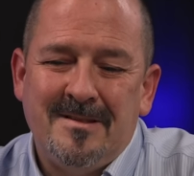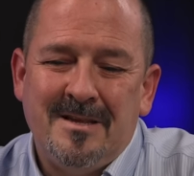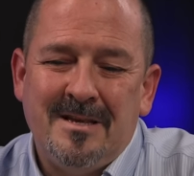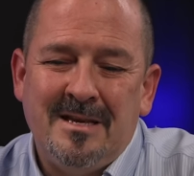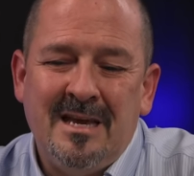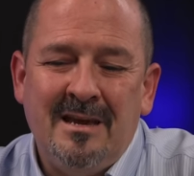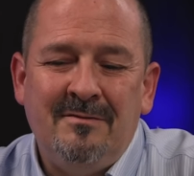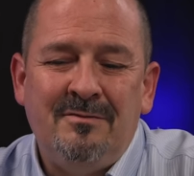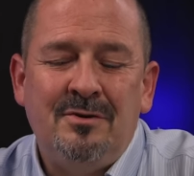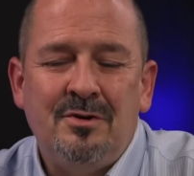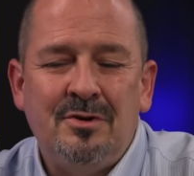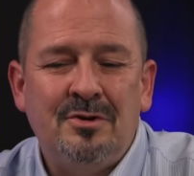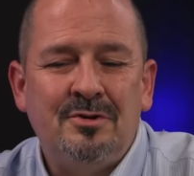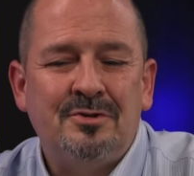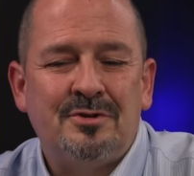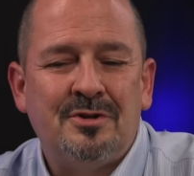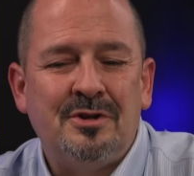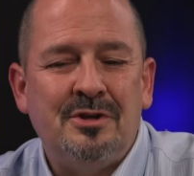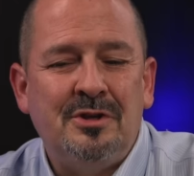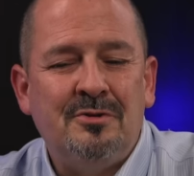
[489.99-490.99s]
if you
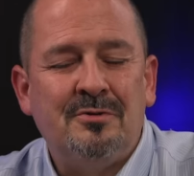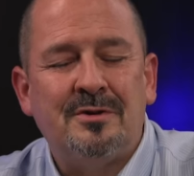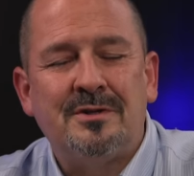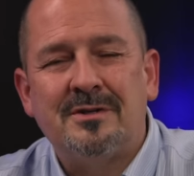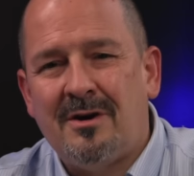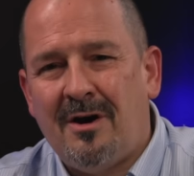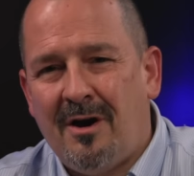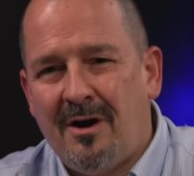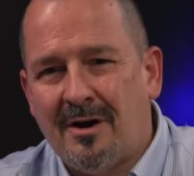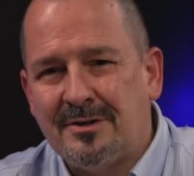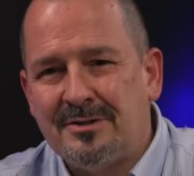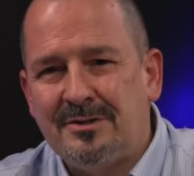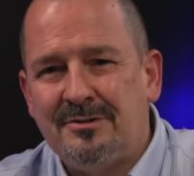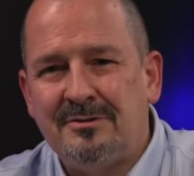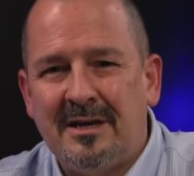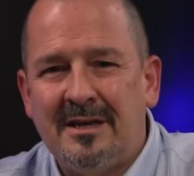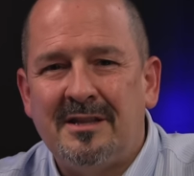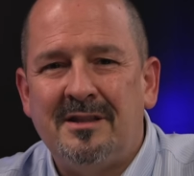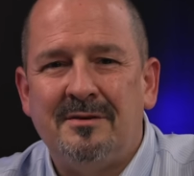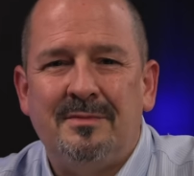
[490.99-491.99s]
use the newest cars, you
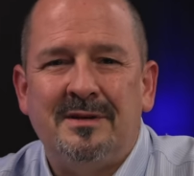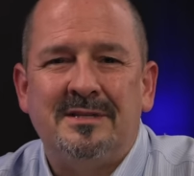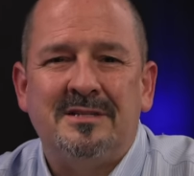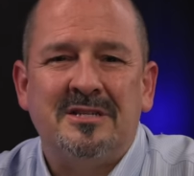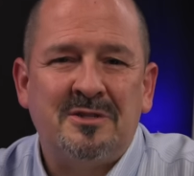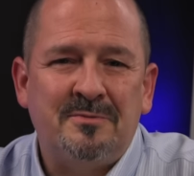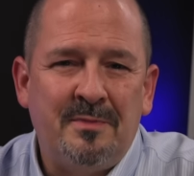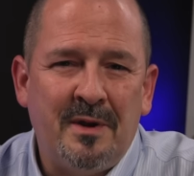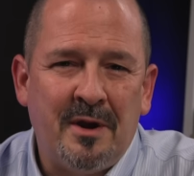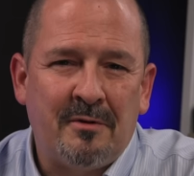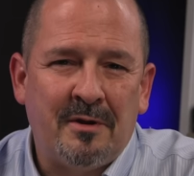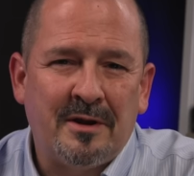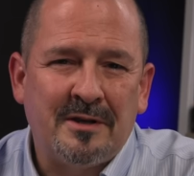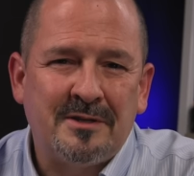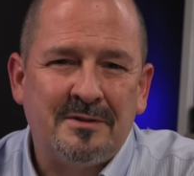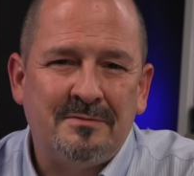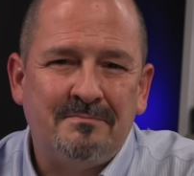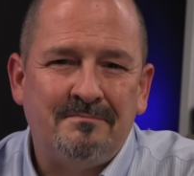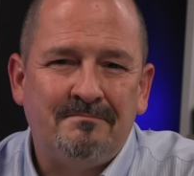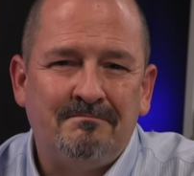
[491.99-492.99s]
get the best
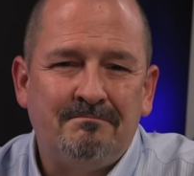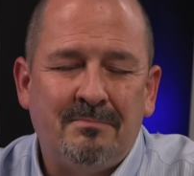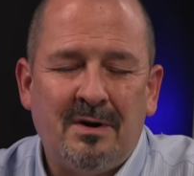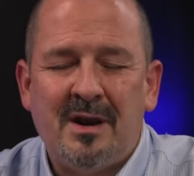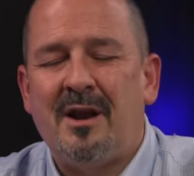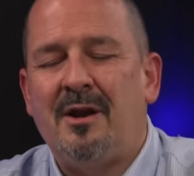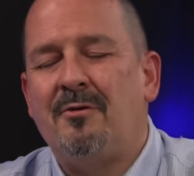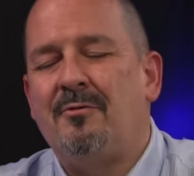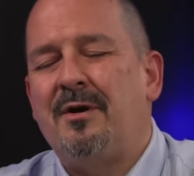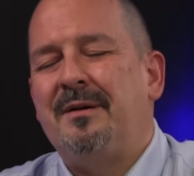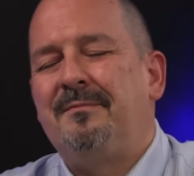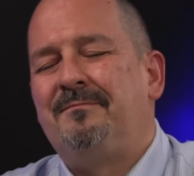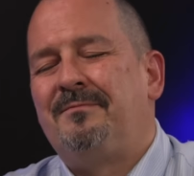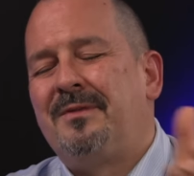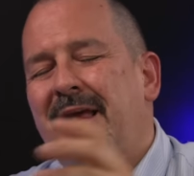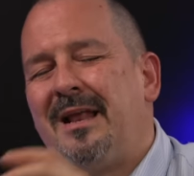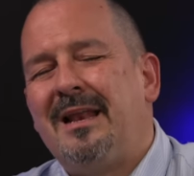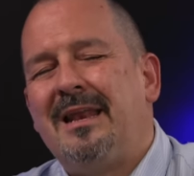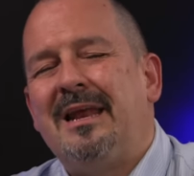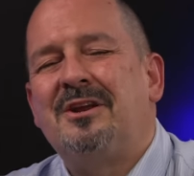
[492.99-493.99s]
experience. But anyway,
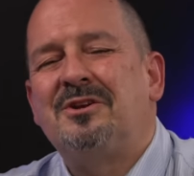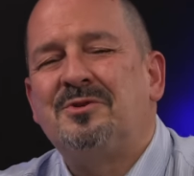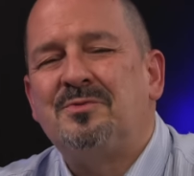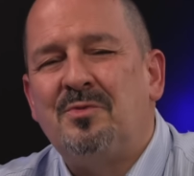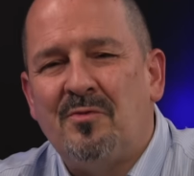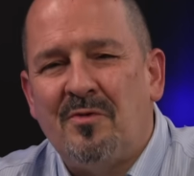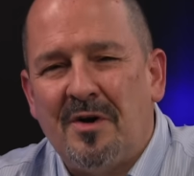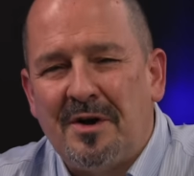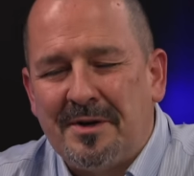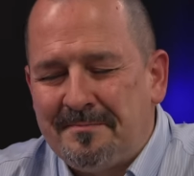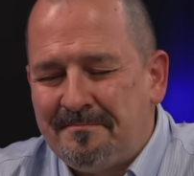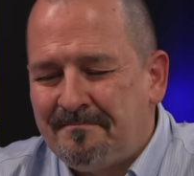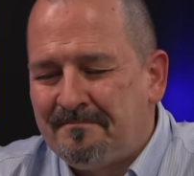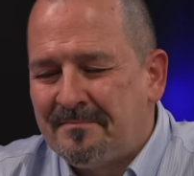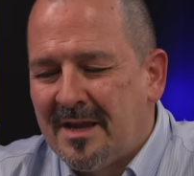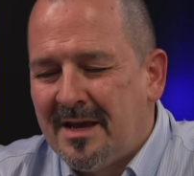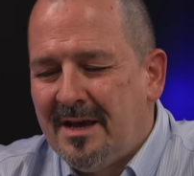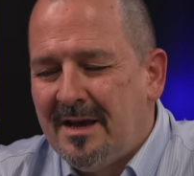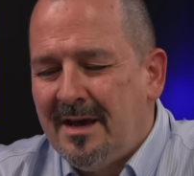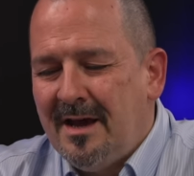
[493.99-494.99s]
let us move on.
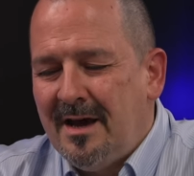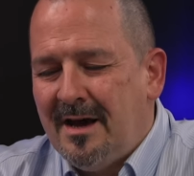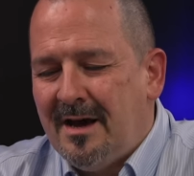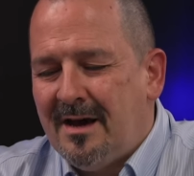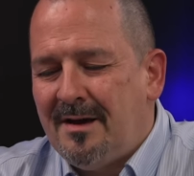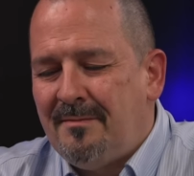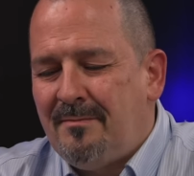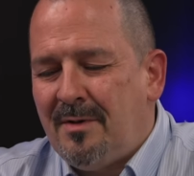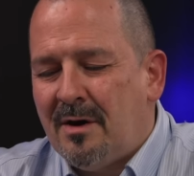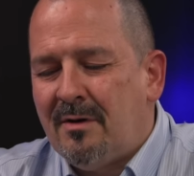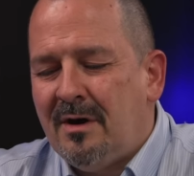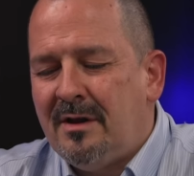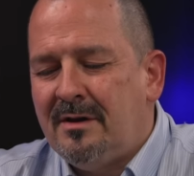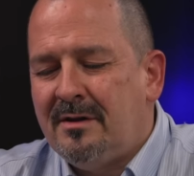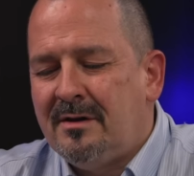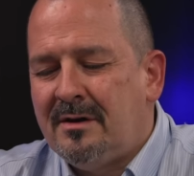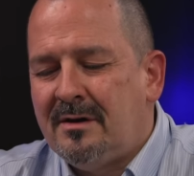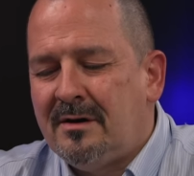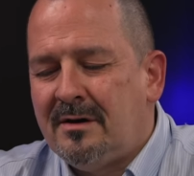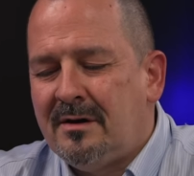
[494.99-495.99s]
Um, around
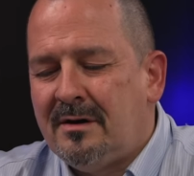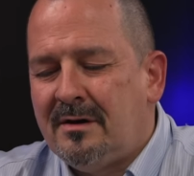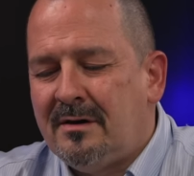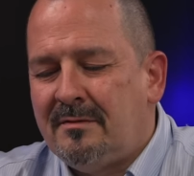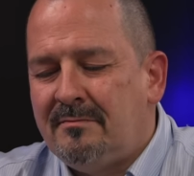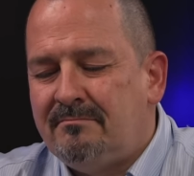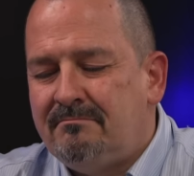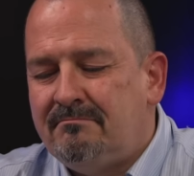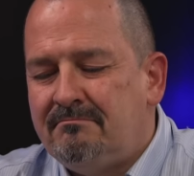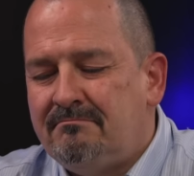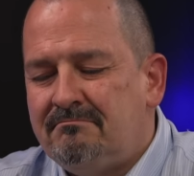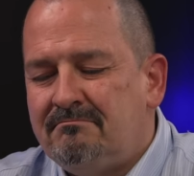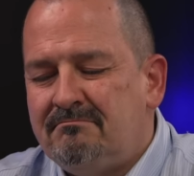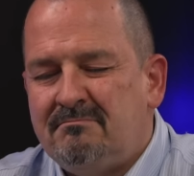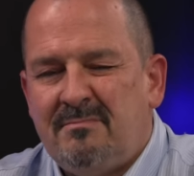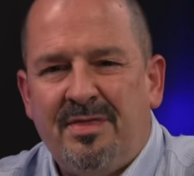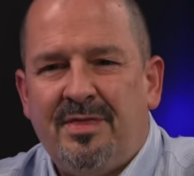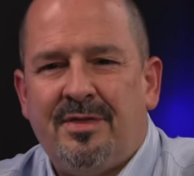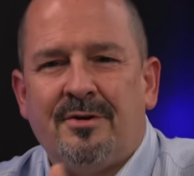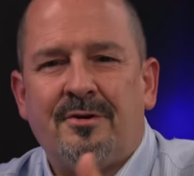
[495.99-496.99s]
the
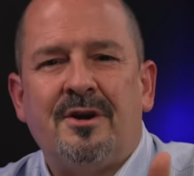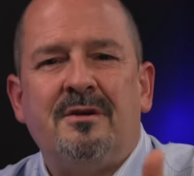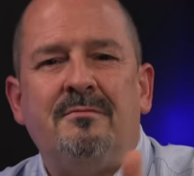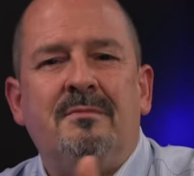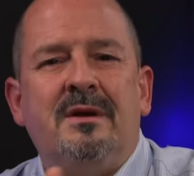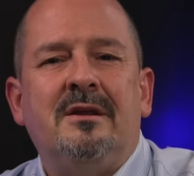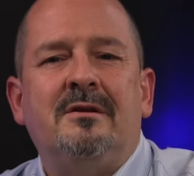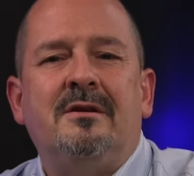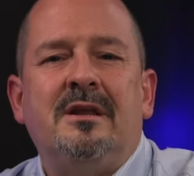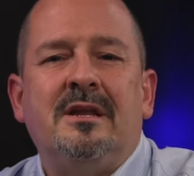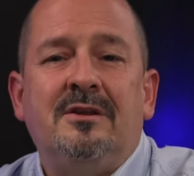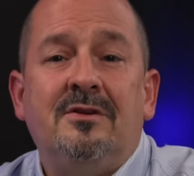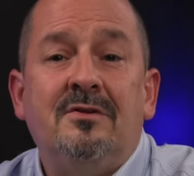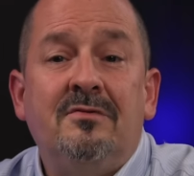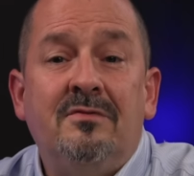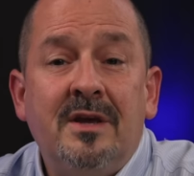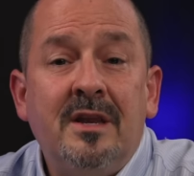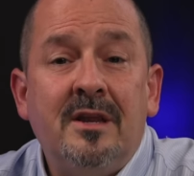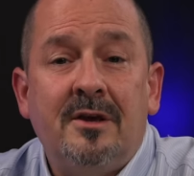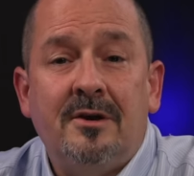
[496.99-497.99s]
third minute in the
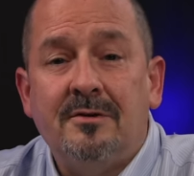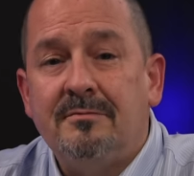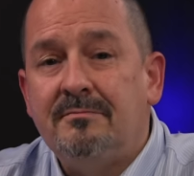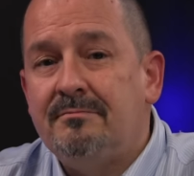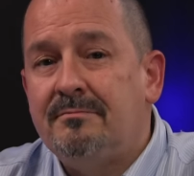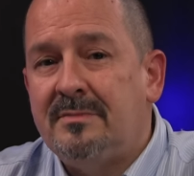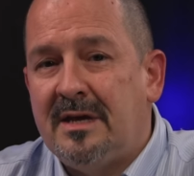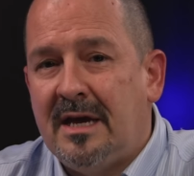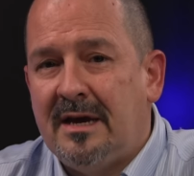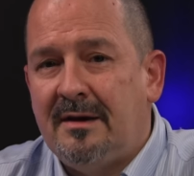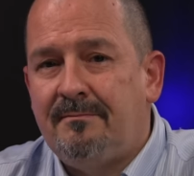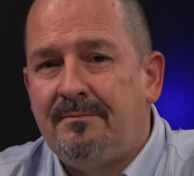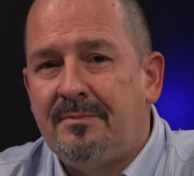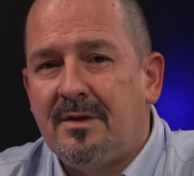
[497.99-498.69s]
video, yeah,